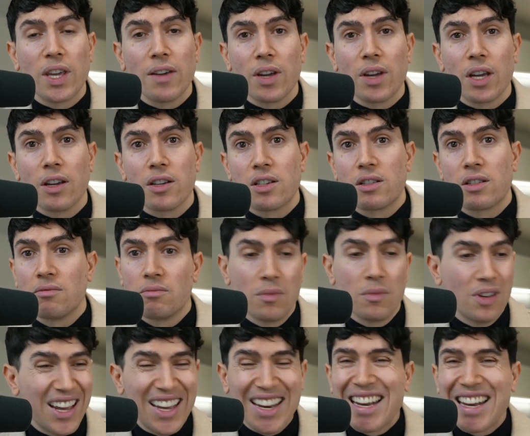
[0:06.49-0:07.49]
giving us
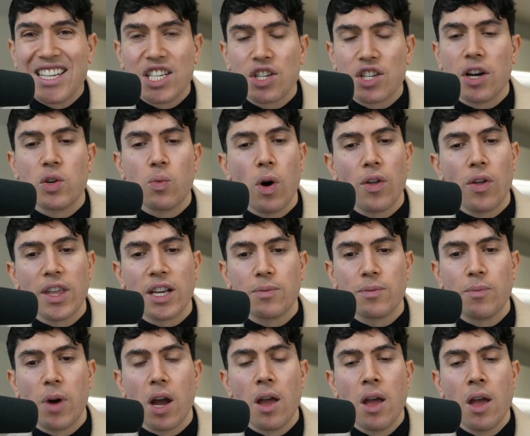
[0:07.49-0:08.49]
like an insight to what things
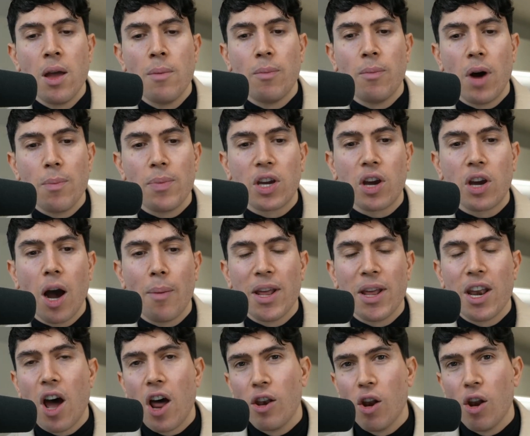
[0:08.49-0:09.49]
might become
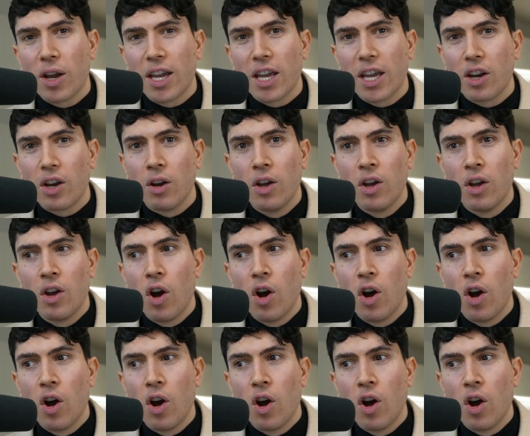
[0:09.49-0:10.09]
and unlocking